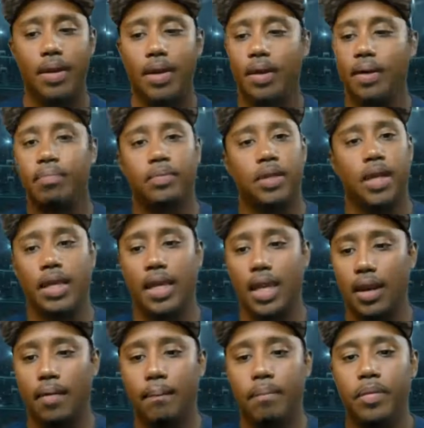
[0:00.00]
again,
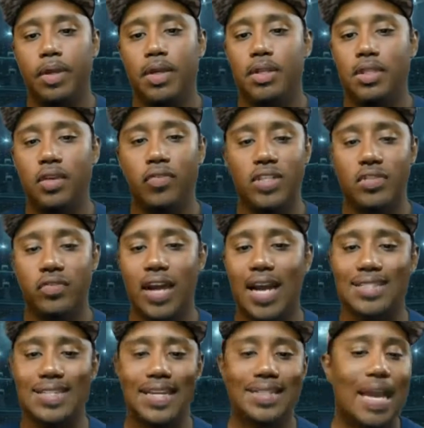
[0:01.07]
defensive guys like
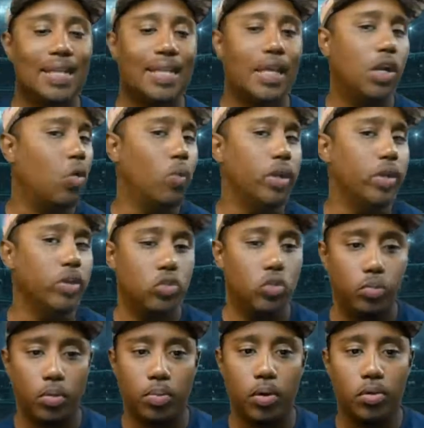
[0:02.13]
that, they don't win these Super
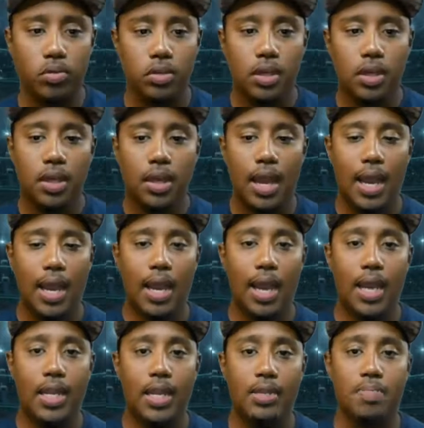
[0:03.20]
Bowls. And is
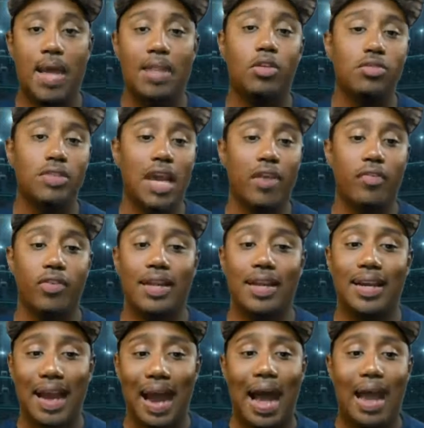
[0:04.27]
Matthew Stafford the
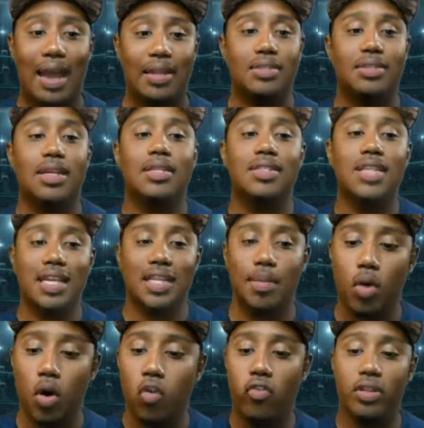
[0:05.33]
guy that's going to take them over
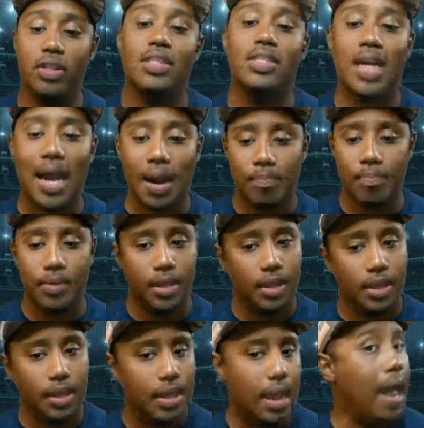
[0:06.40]
the top?
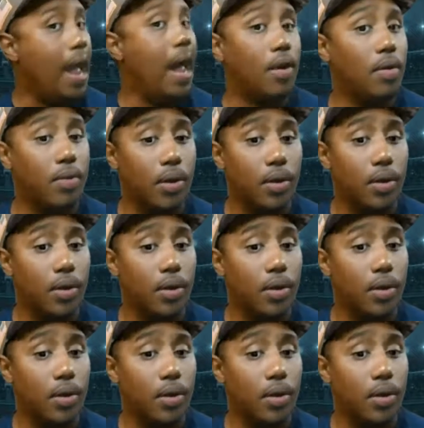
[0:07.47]
I don't know,